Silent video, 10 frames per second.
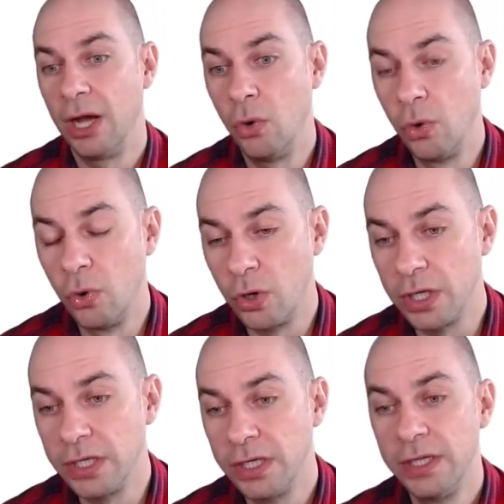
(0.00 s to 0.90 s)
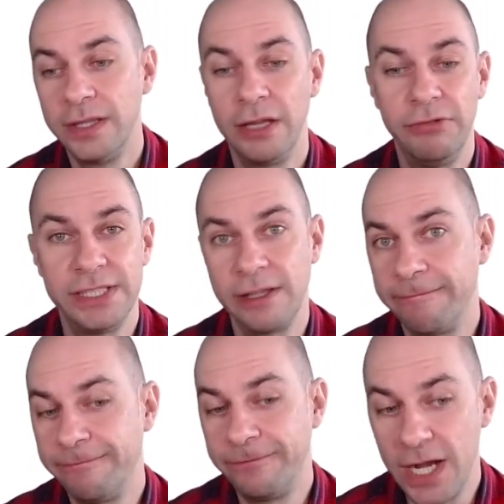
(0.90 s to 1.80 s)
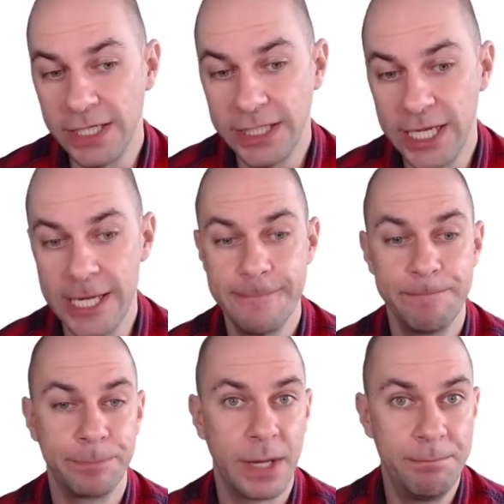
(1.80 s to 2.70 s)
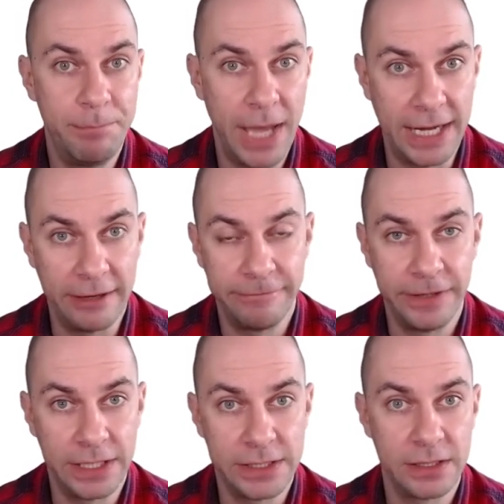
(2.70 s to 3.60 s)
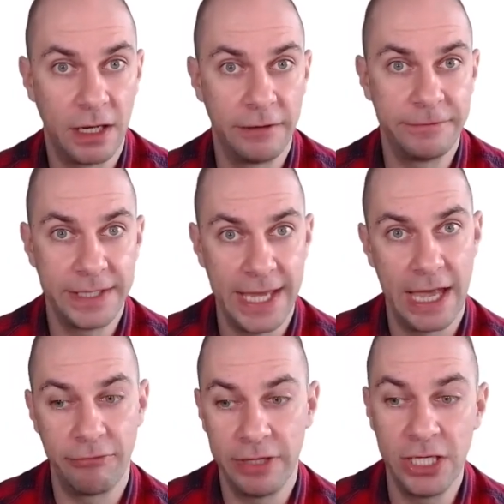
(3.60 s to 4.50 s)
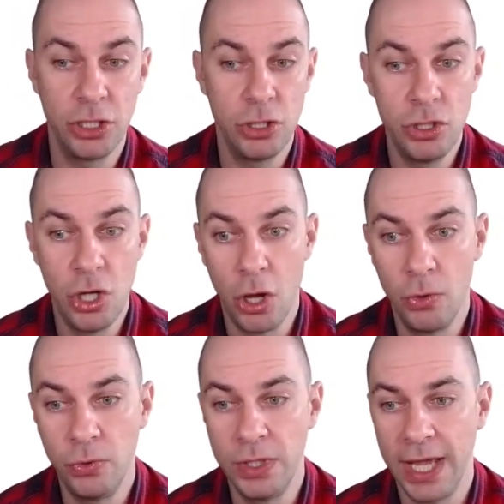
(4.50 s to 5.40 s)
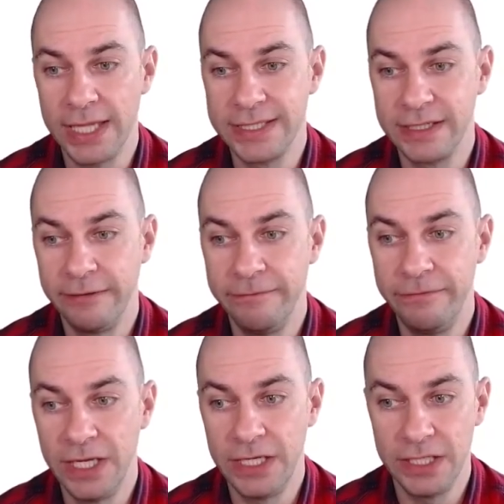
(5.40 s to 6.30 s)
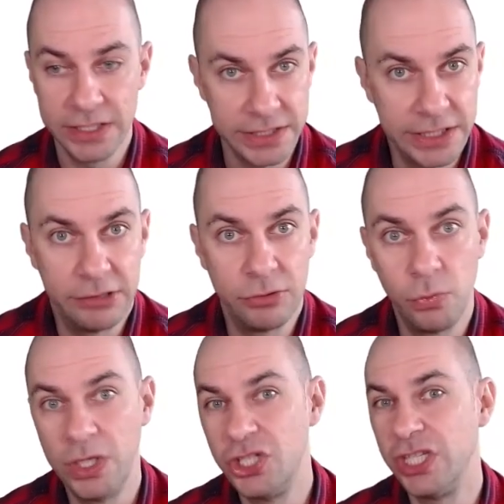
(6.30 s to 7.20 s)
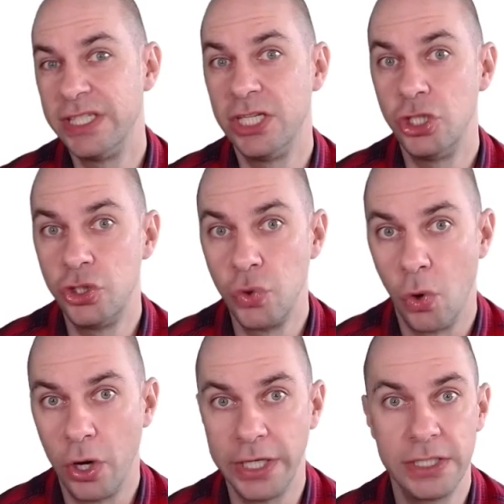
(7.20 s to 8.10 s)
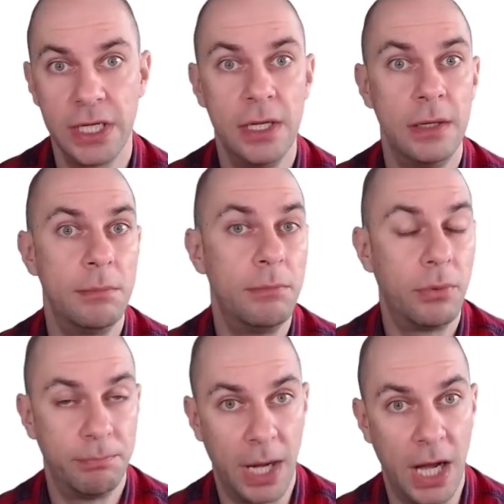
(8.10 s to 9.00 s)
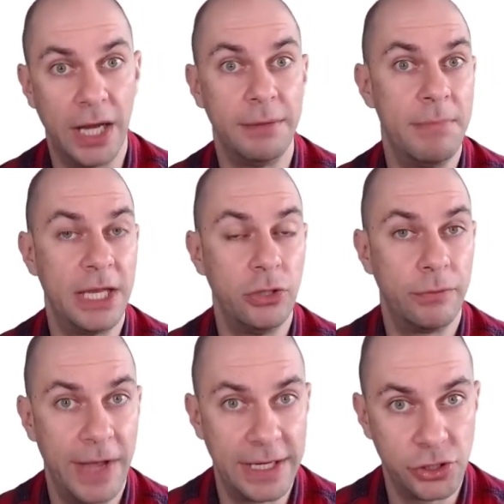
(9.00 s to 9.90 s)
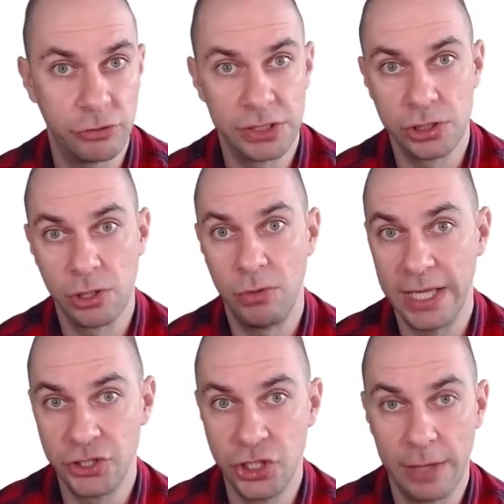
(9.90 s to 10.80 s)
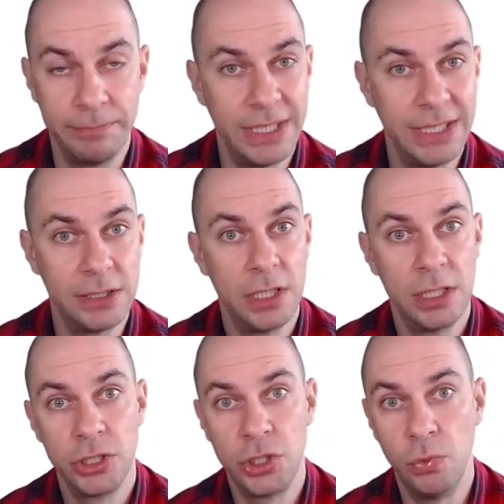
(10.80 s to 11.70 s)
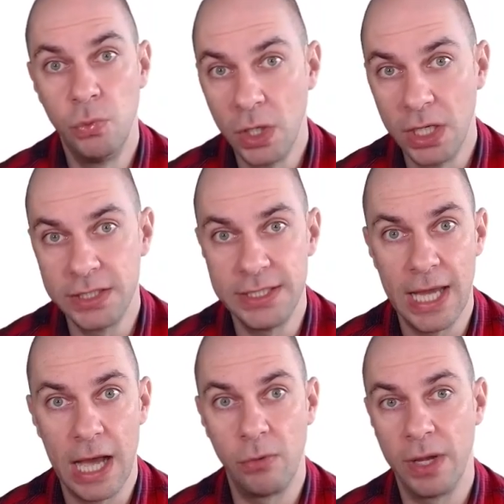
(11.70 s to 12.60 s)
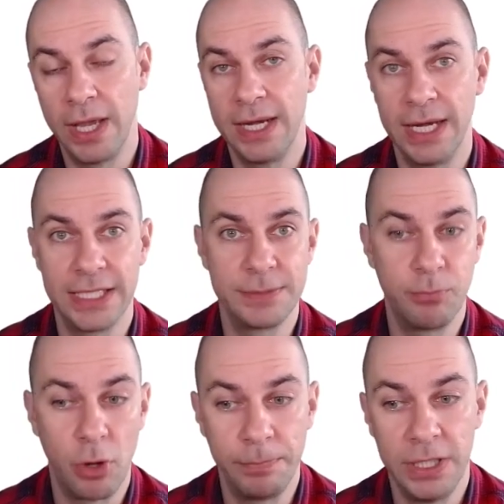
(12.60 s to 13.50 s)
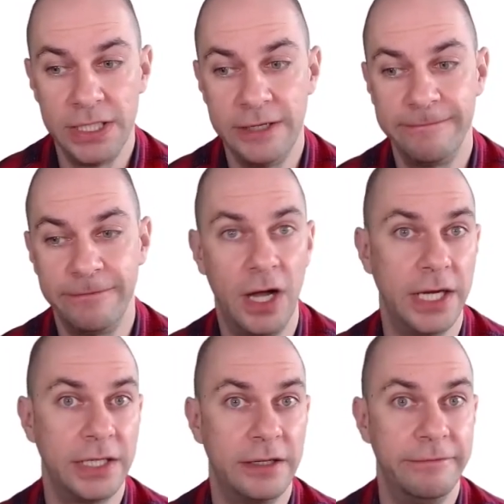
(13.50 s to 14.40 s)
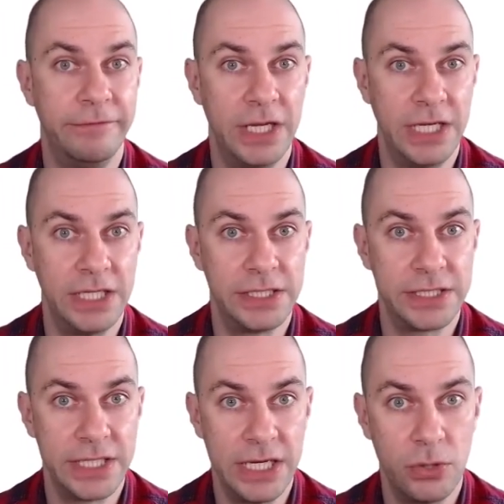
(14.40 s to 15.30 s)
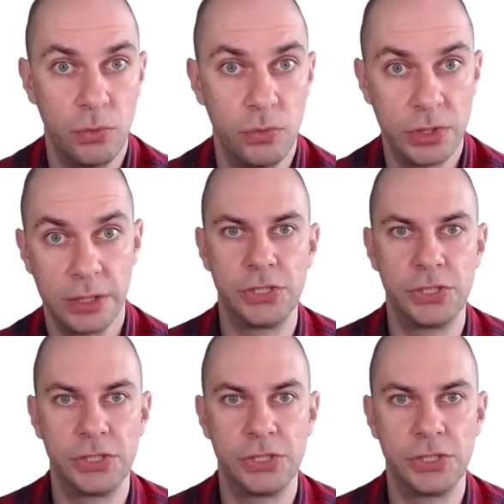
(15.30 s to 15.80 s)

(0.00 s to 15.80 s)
Or there is a funky benefit of carry known as convenience yield, which is enjoyed by manufacturers. So let's jump into Word now and let's properly define convenience yield.